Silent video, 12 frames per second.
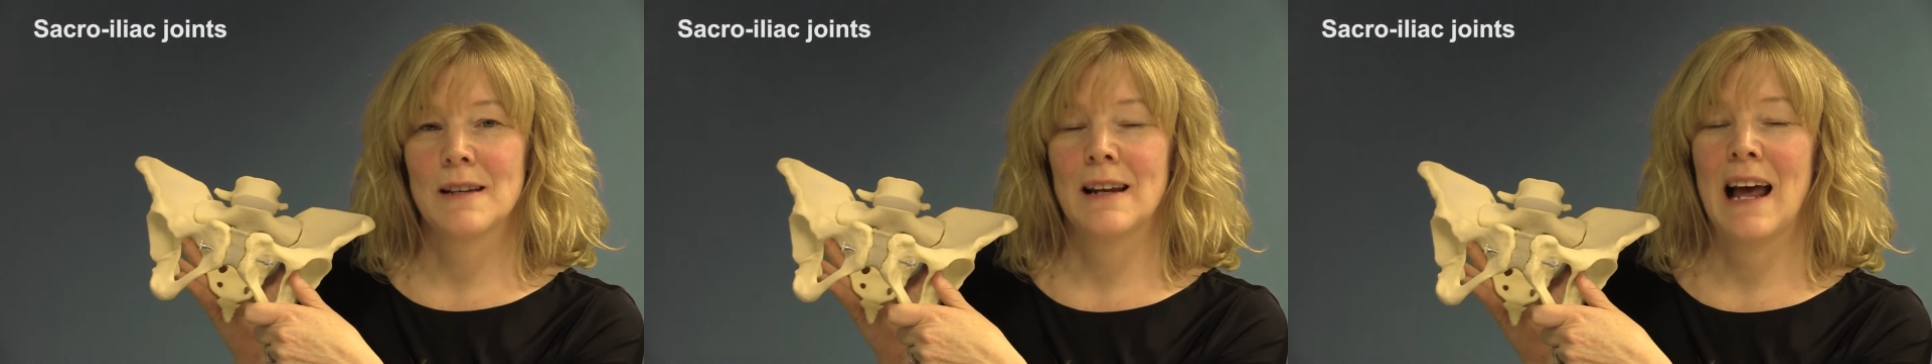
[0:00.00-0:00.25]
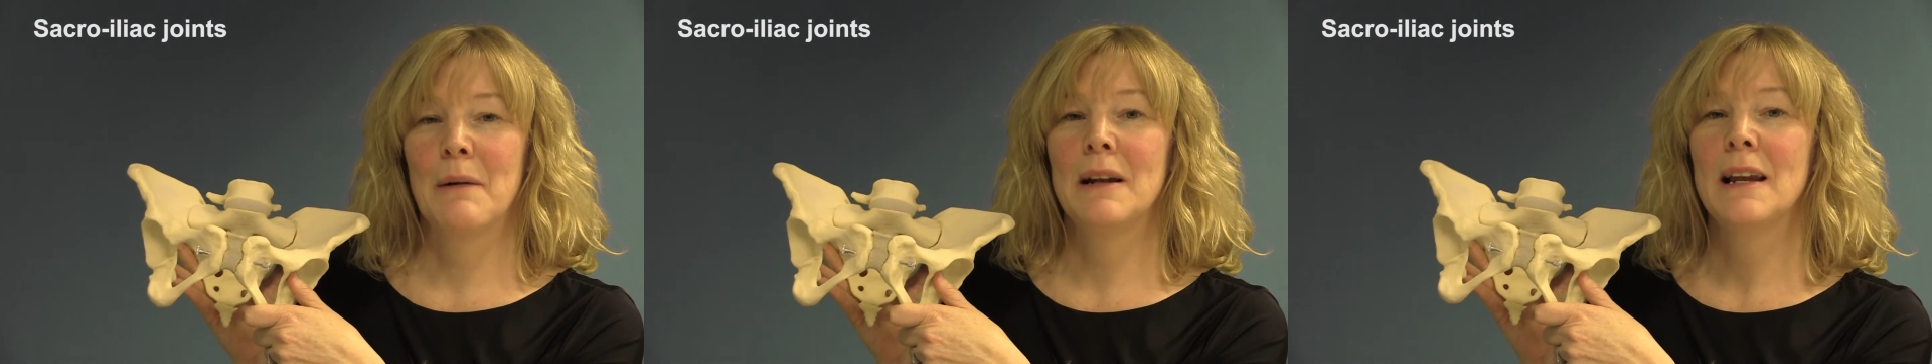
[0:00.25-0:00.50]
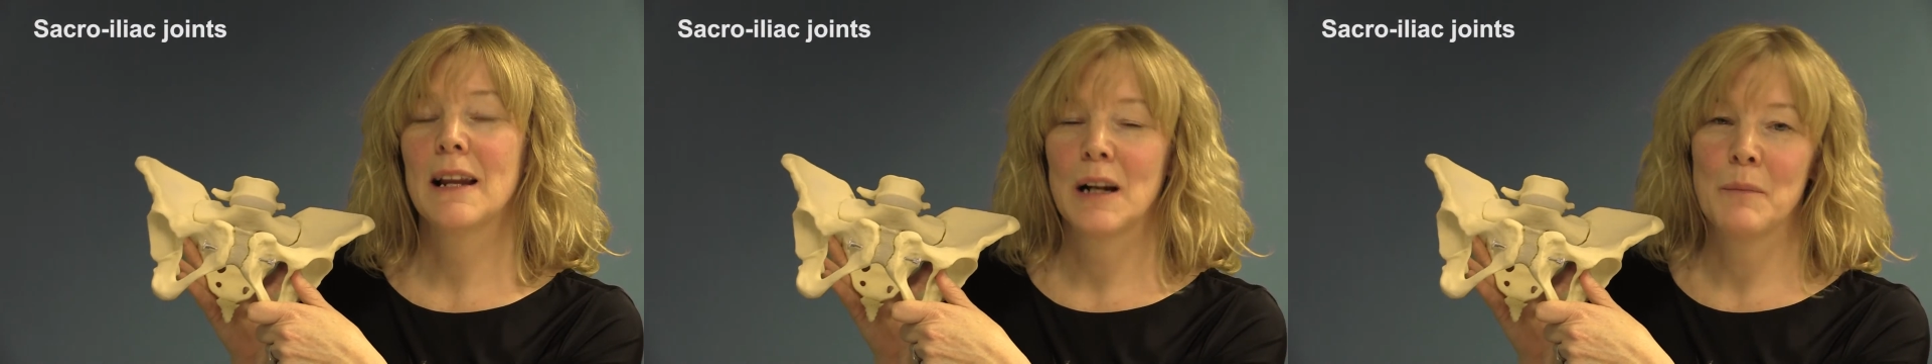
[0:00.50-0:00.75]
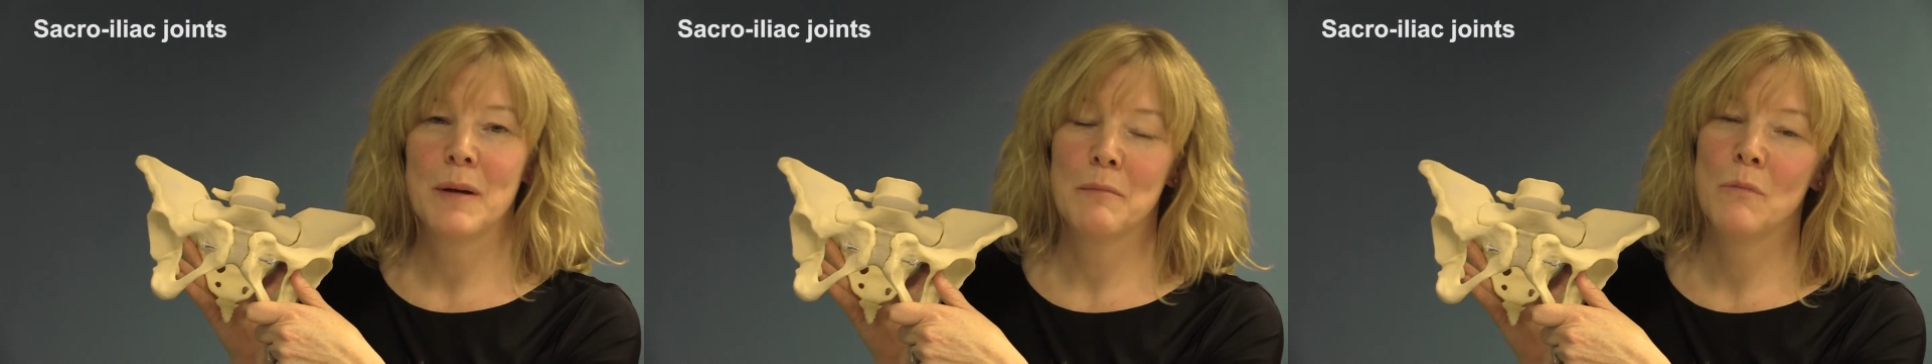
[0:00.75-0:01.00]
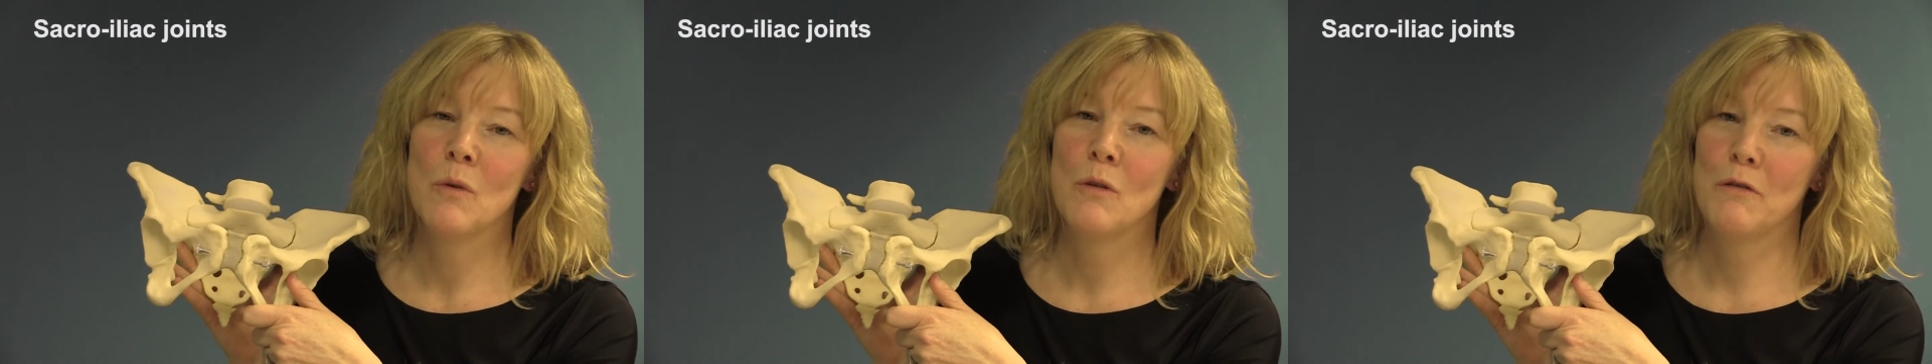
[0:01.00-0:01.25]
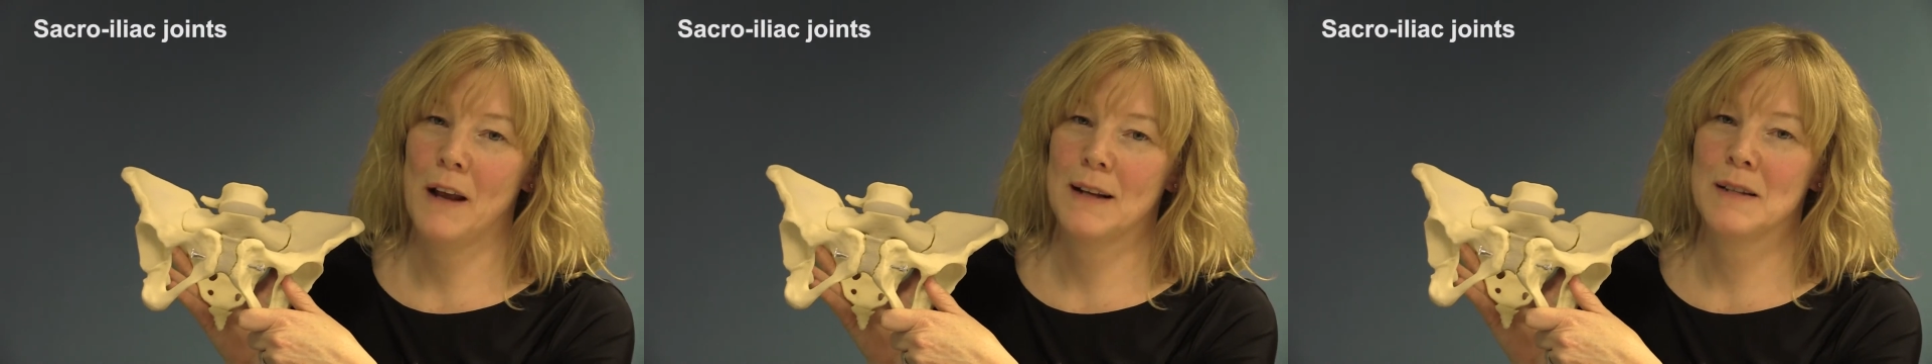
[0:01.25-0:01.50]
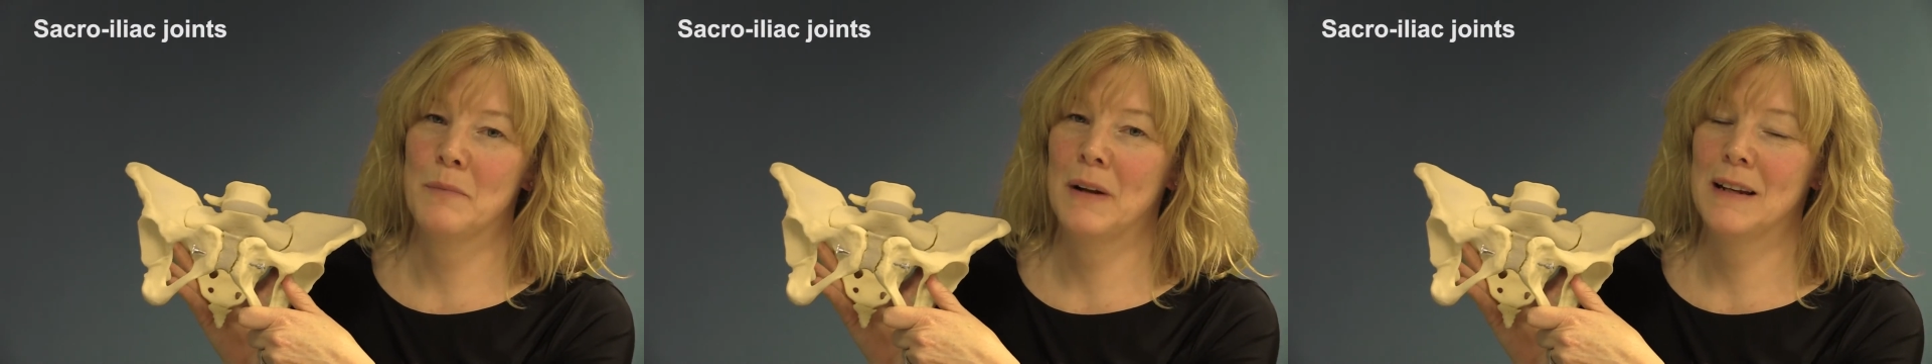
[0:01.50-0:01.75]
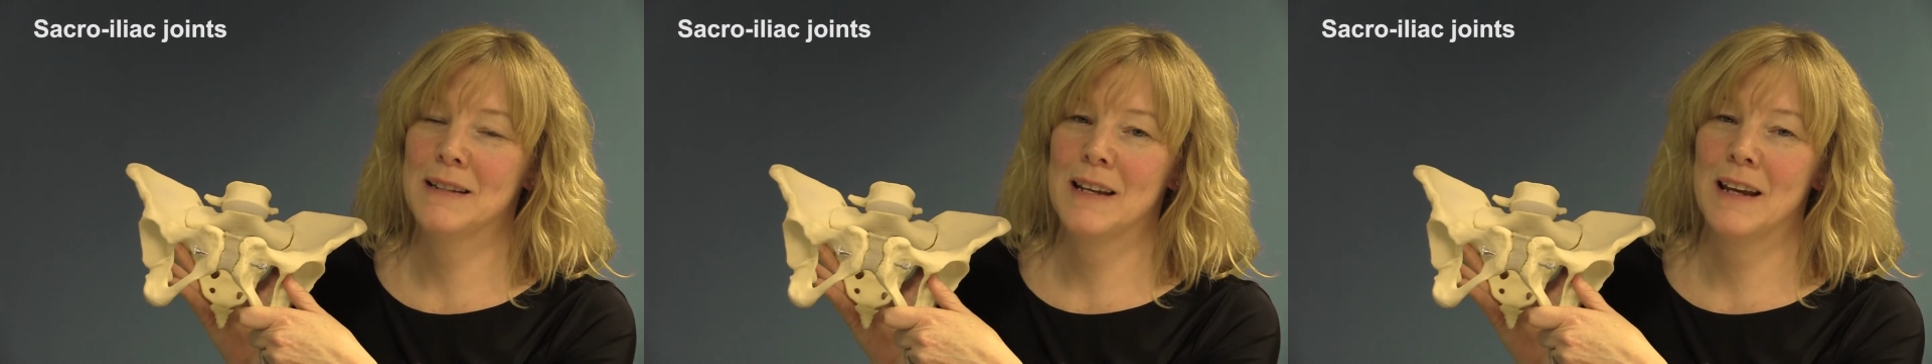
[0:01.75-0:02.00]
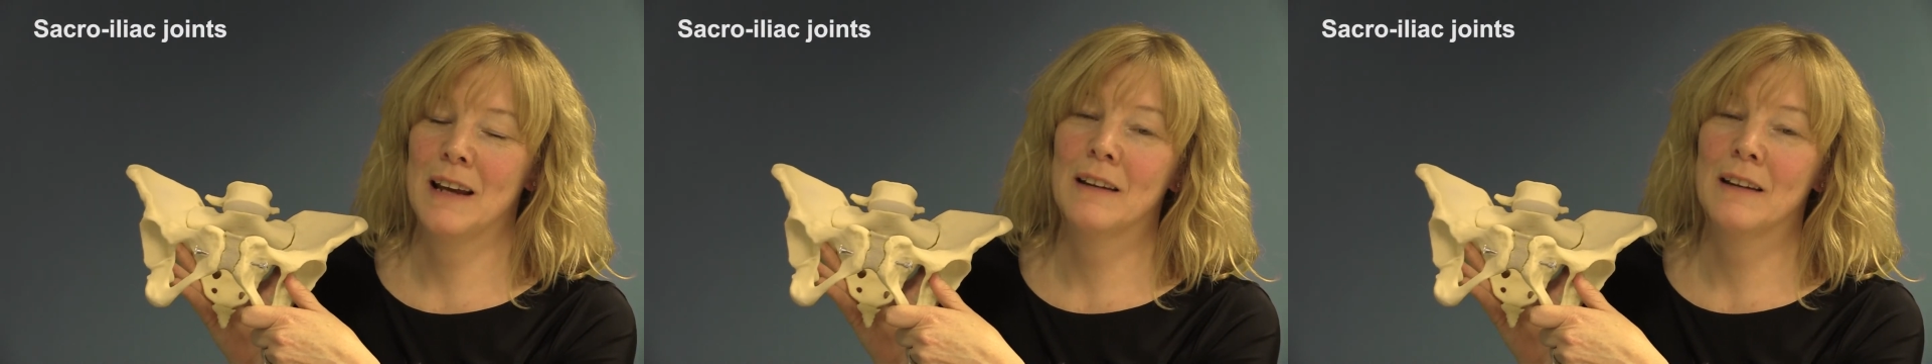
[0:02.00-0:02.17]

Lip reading: allow a little bit more flexibility